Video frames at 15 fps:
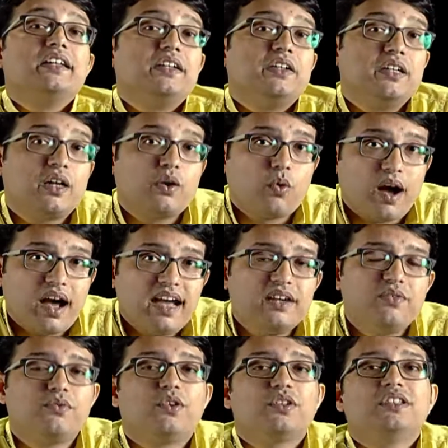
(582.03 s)
required
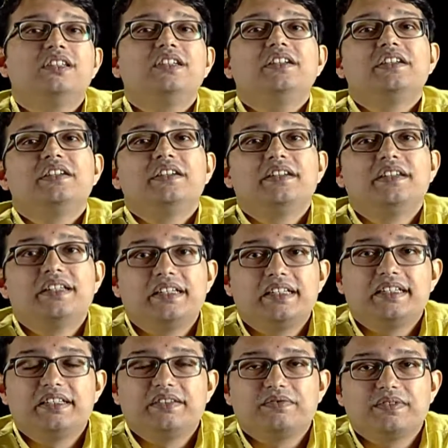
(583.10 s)
for the
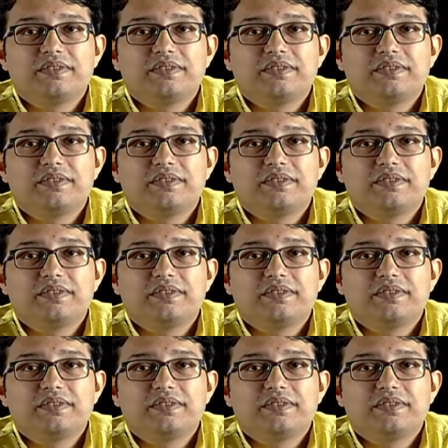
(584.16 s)
narrative.